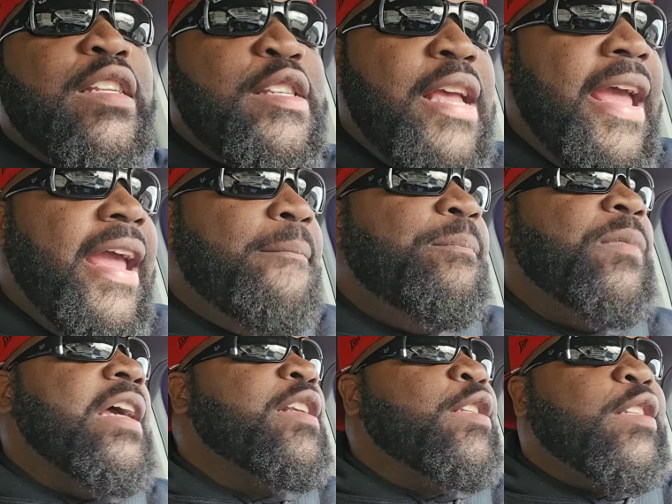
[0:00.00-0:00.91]
the same
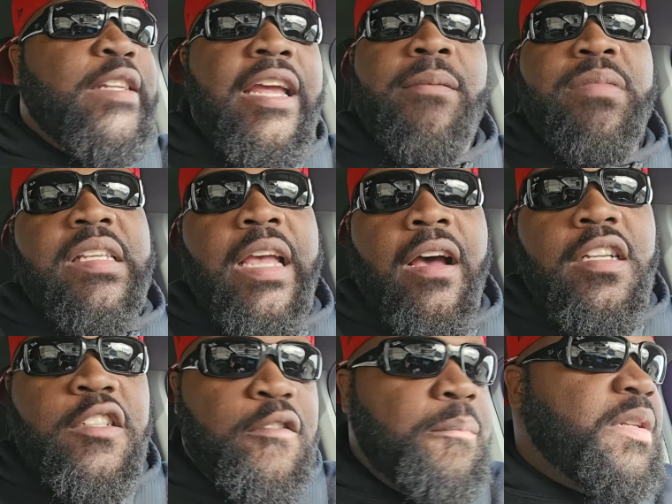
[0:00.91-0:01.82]
stem
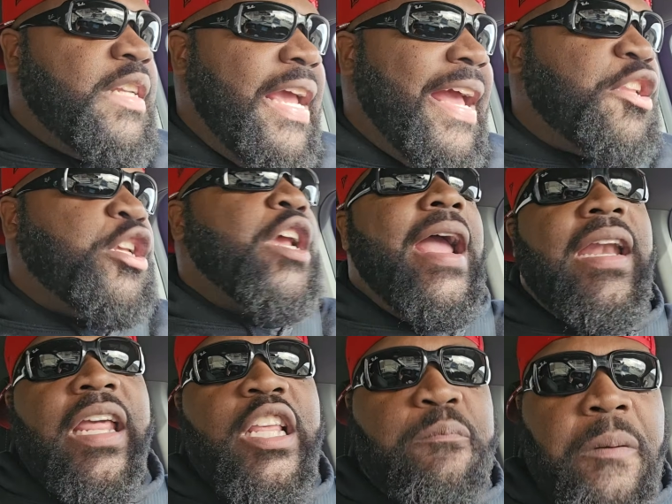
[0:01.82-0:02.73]
cells from dead
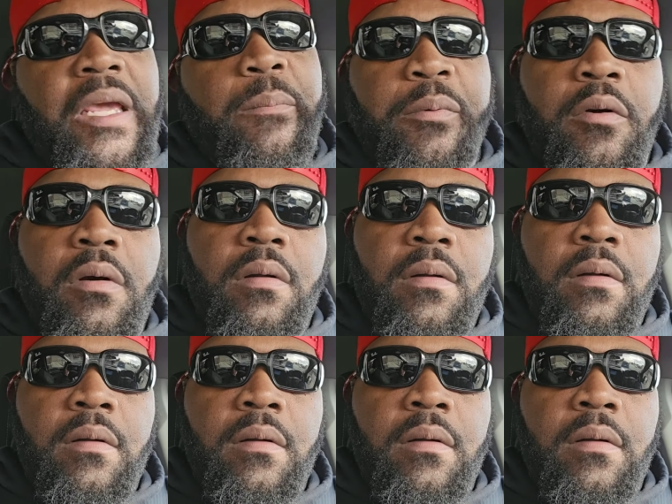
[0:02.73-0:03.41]
Chinese people.